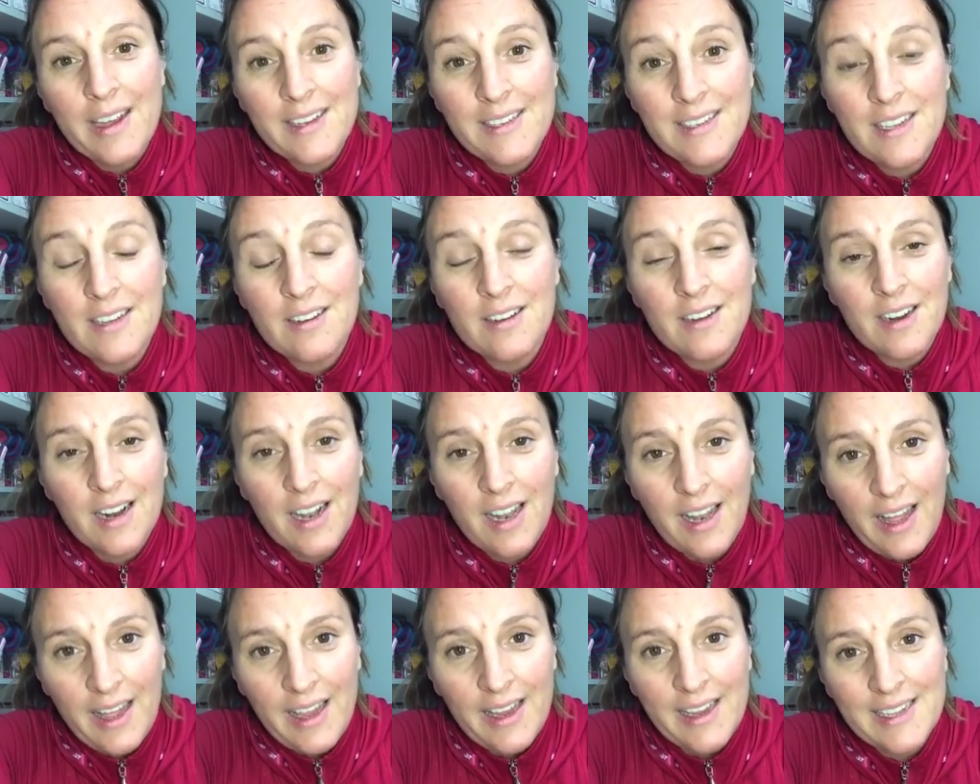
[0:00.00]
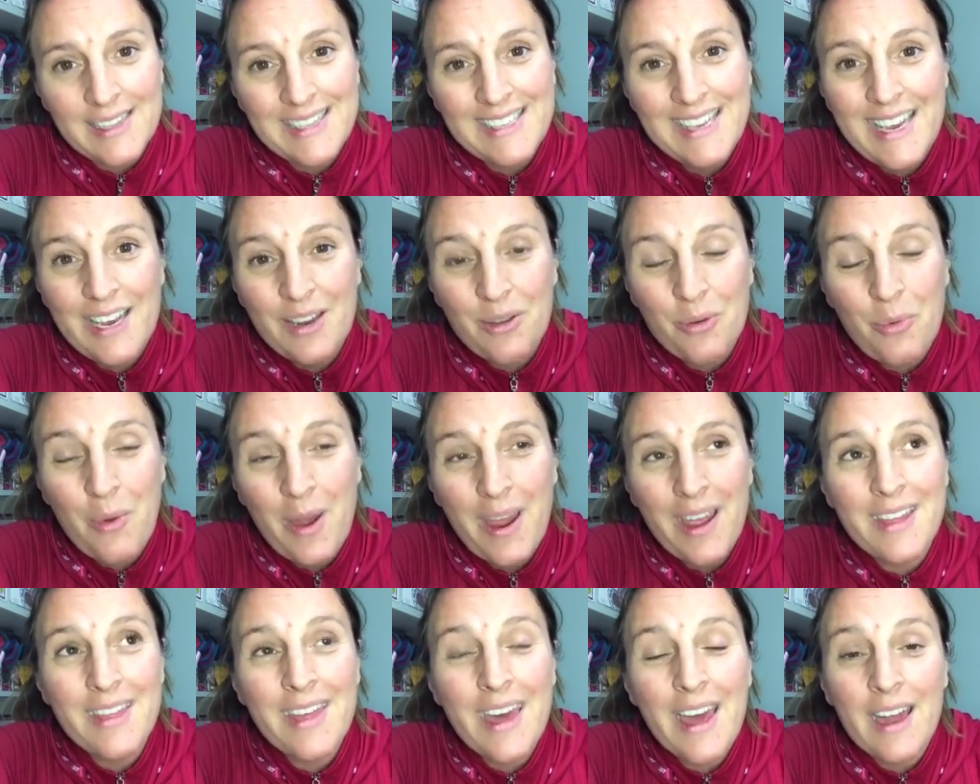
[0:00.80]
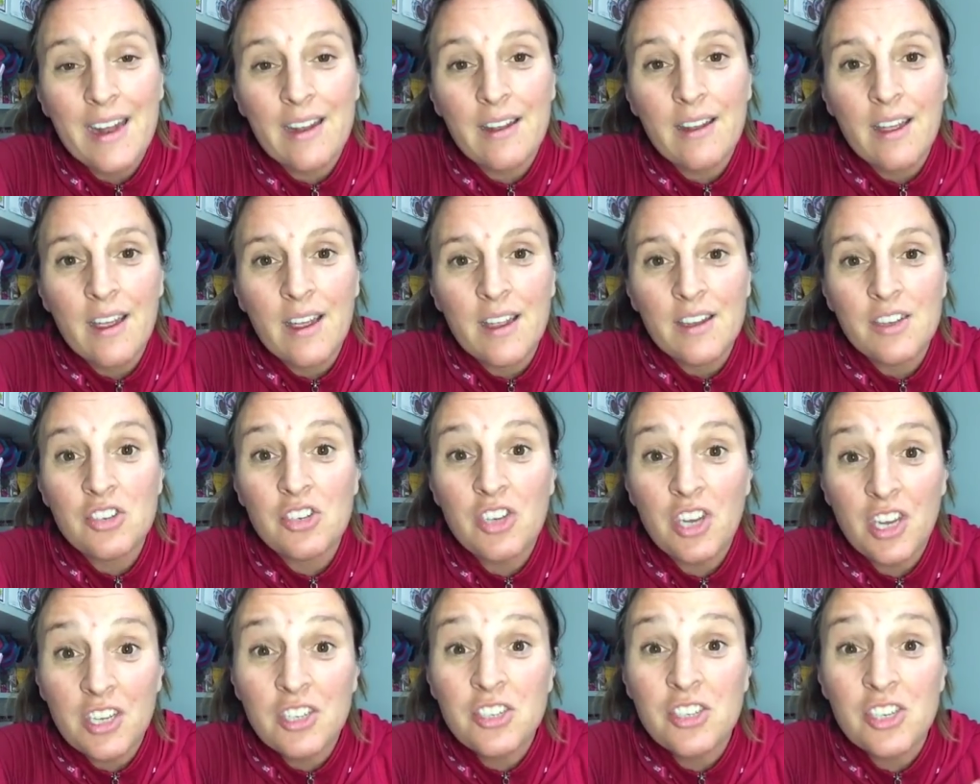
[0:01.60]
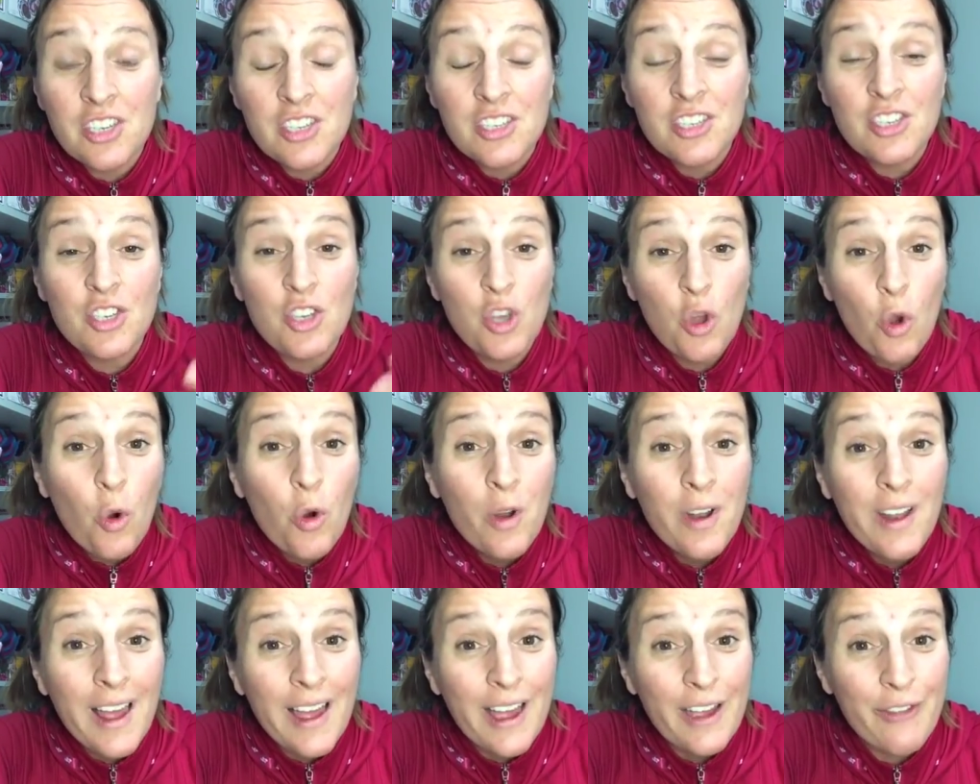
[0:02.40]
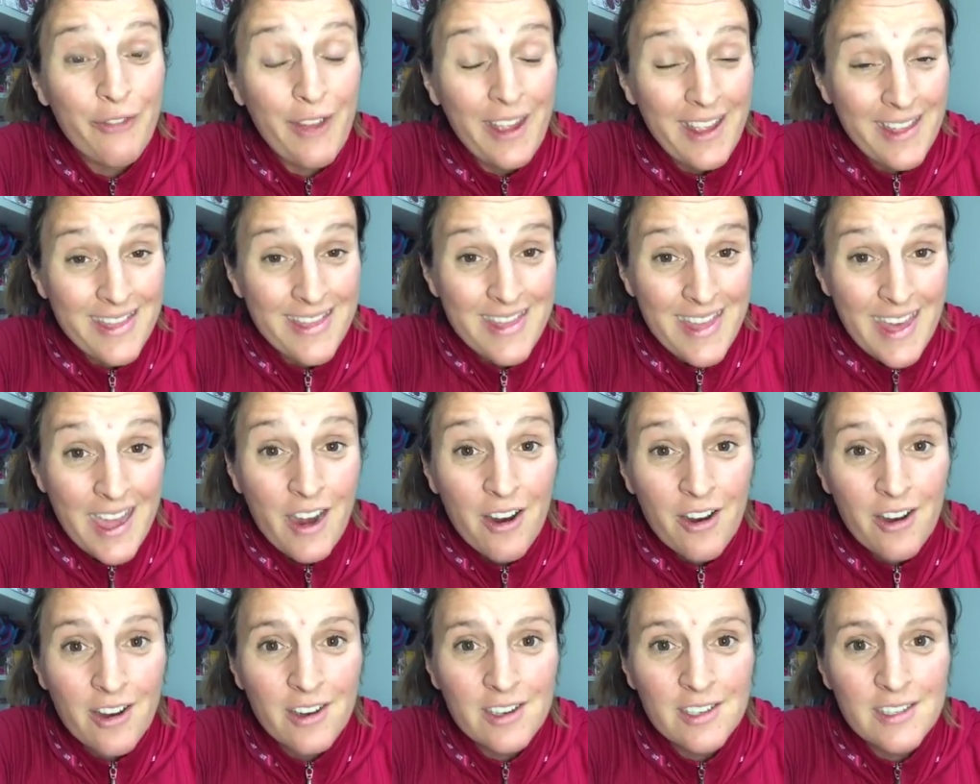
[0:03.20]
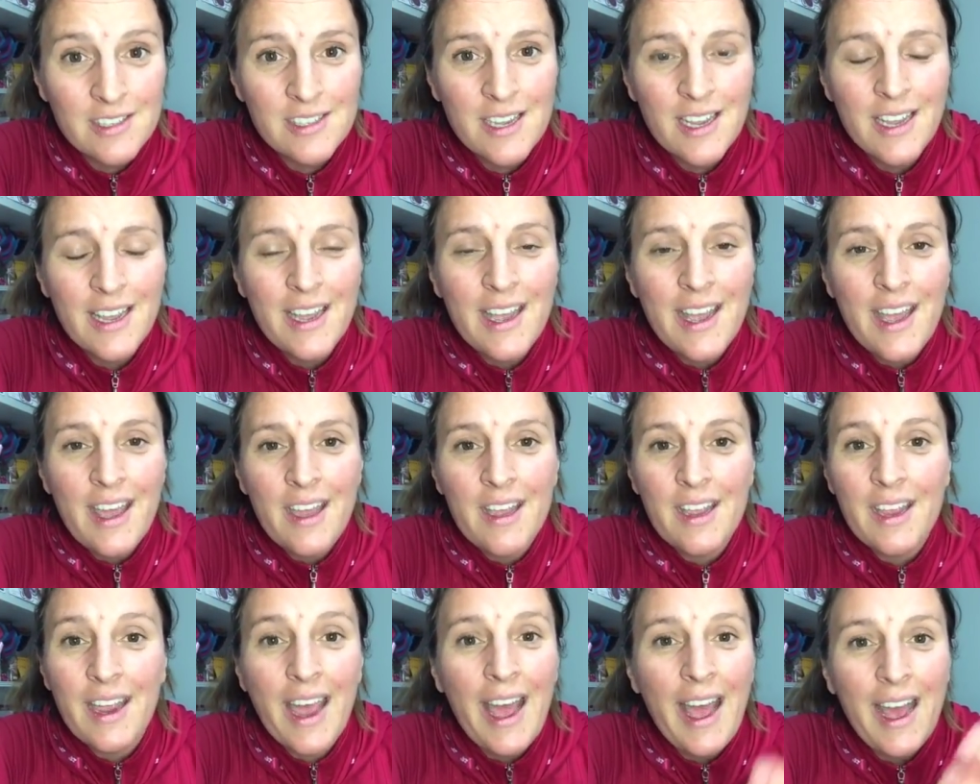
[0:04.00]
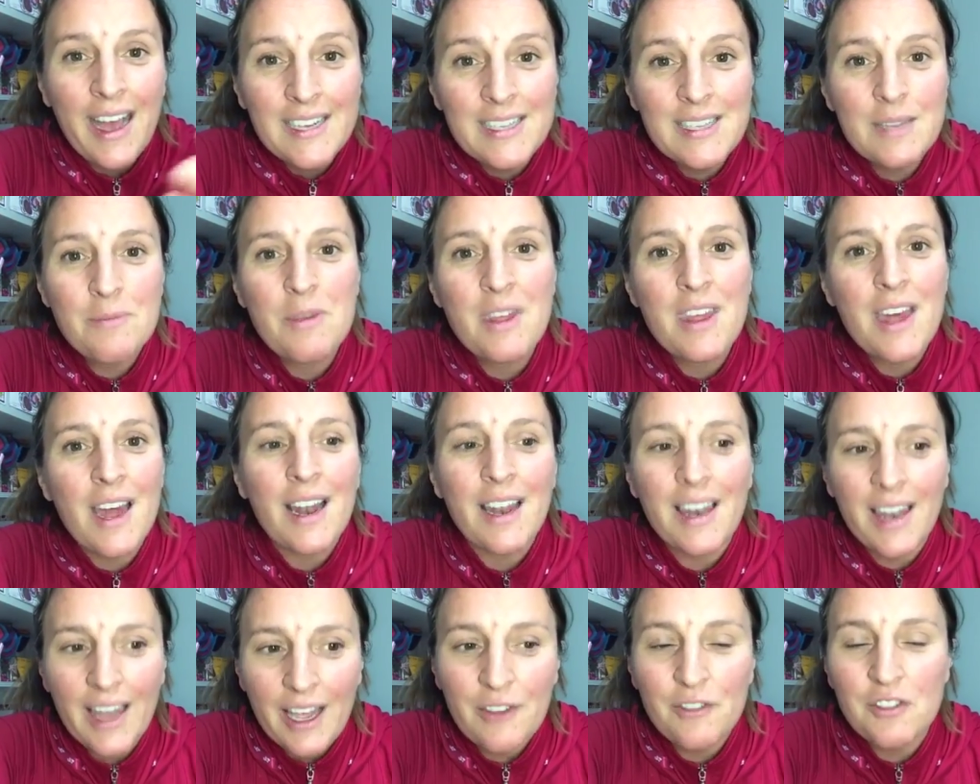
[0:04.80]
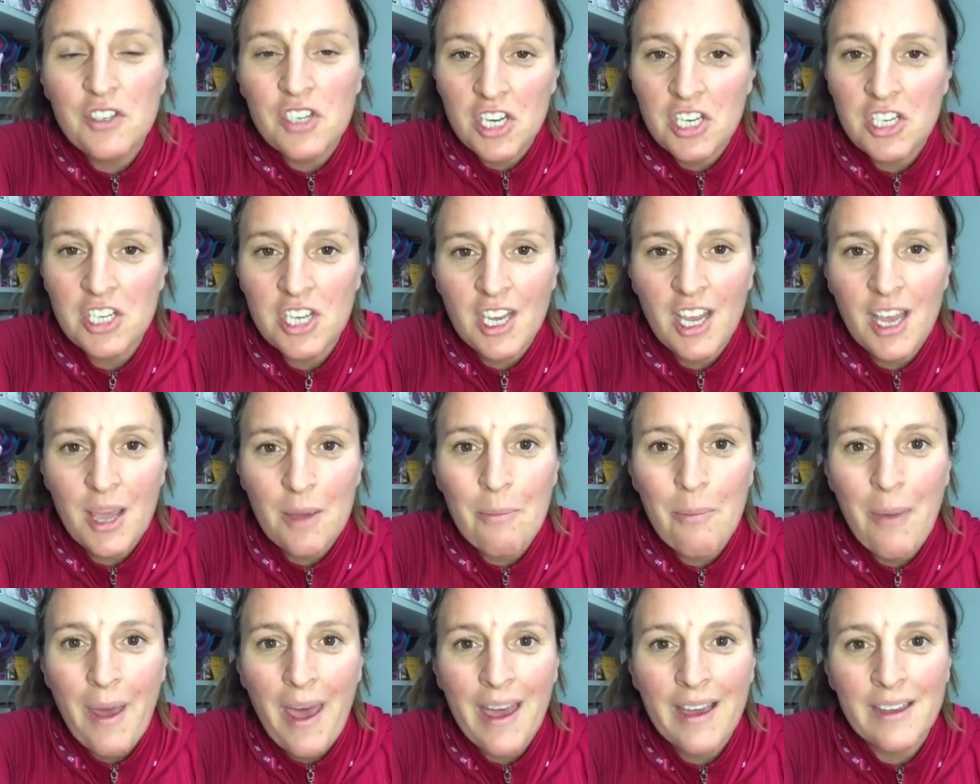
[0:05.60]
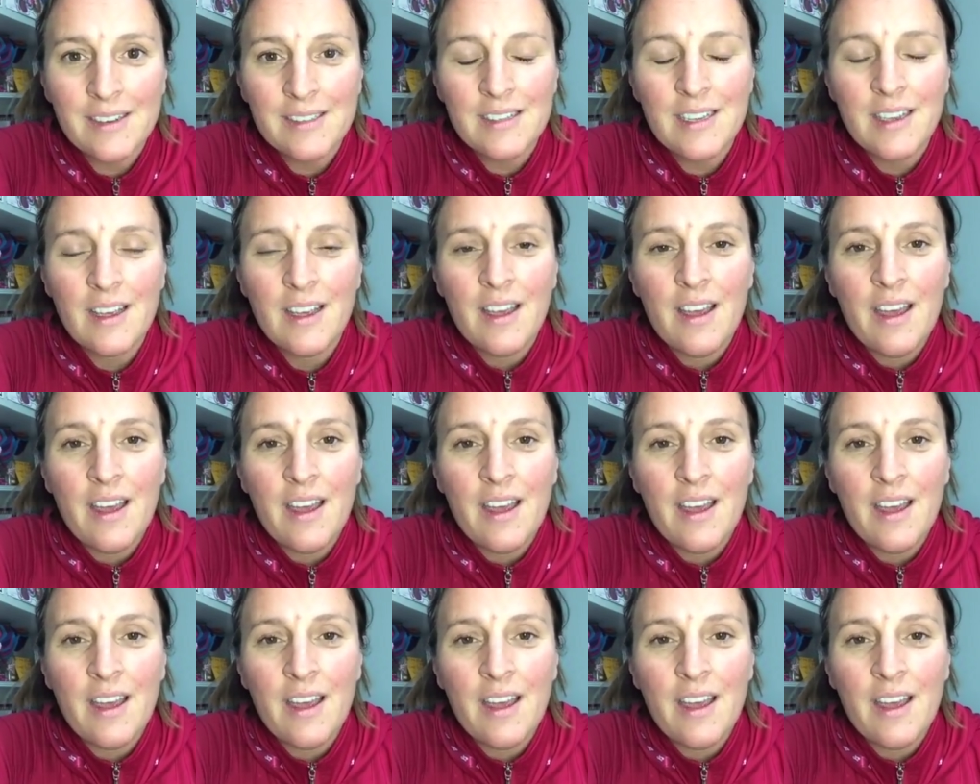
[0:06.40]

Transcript: ideal clients in a way that changes your life and theirs. It has to be that life-changing impact.